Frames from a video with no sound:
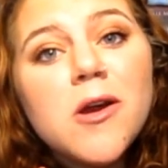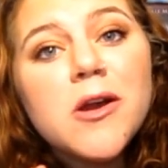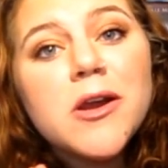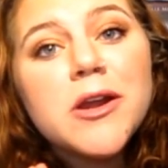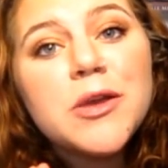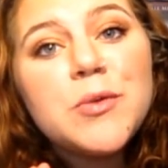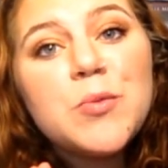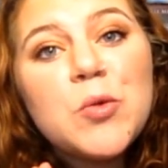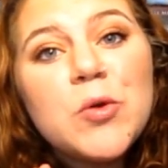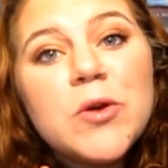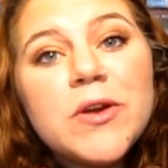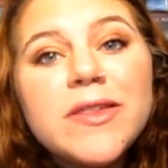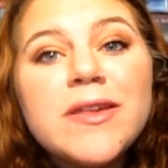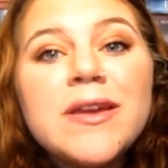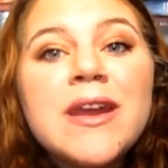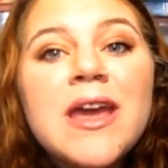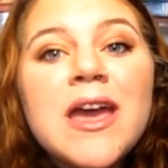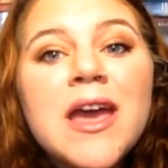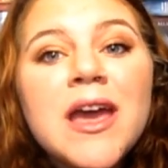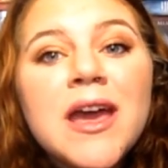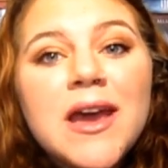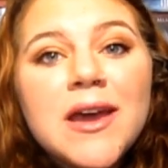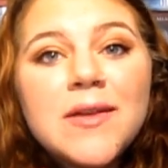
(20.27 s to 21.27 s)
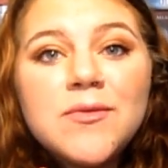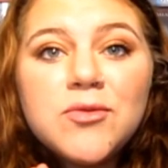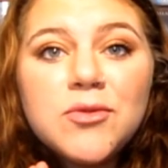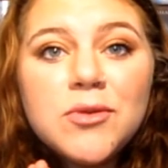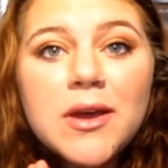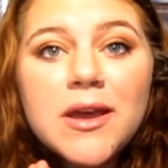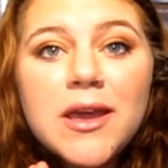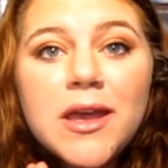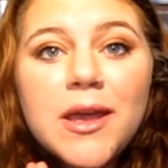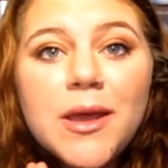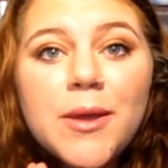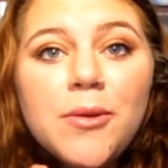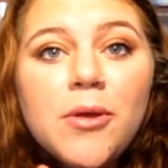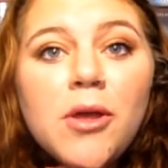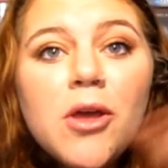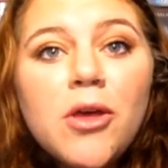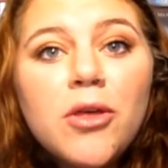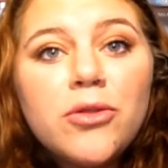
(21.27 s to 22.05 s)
already more than halfway